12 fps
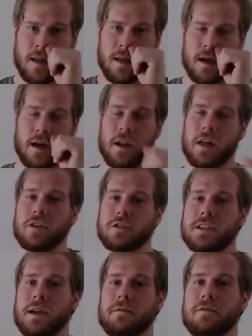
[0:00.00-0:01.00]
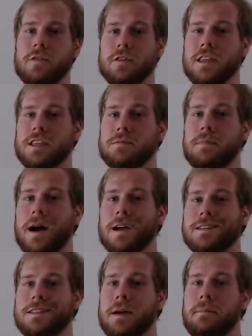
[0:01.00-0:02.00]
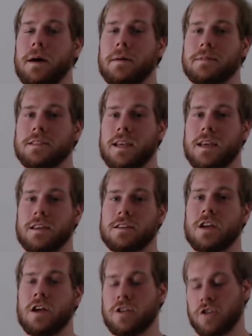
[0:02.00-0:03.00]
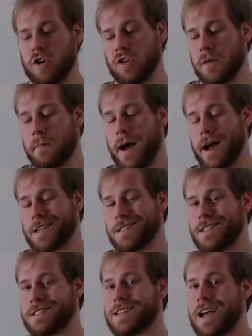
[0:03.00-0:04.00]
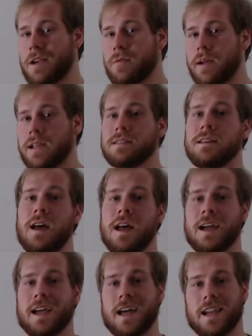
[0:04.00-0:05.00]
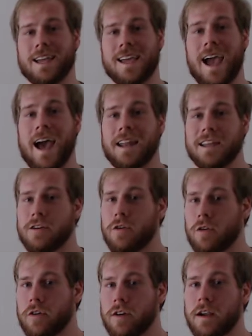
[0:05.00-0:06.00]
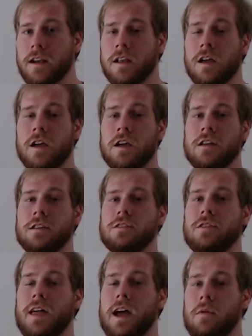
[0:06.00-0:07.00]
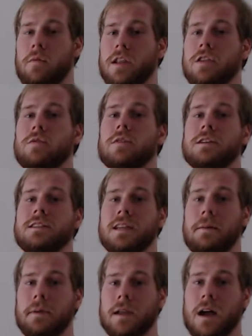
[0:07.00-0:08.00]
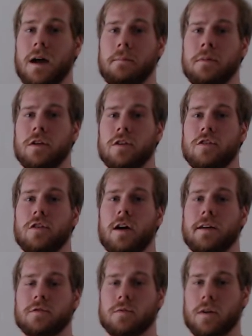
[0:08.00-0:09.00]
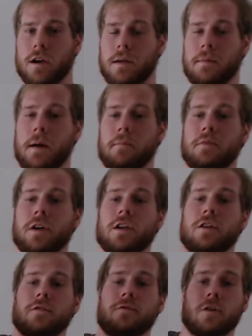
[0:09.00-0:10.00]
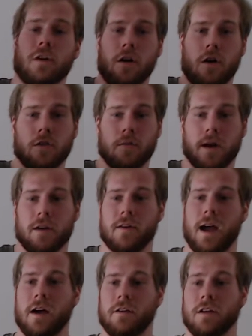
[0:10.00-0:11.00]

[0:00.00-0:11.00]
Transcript: Another tip for these box step-ups is turn the box sideways, kind of catty corner it, so that when you are stepping up, you don't have to worry about bringing your foot all the way around.